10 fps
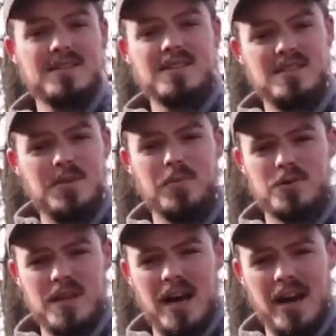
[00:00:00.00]
the
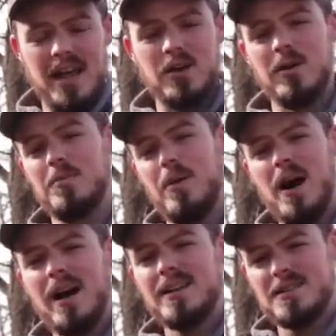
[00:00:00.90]
zipper's at an angle and
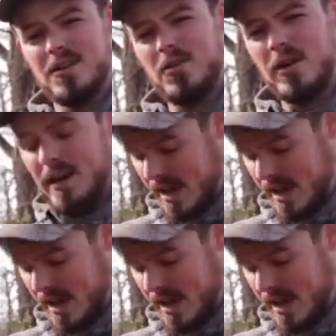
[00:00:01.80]
pockets that are on an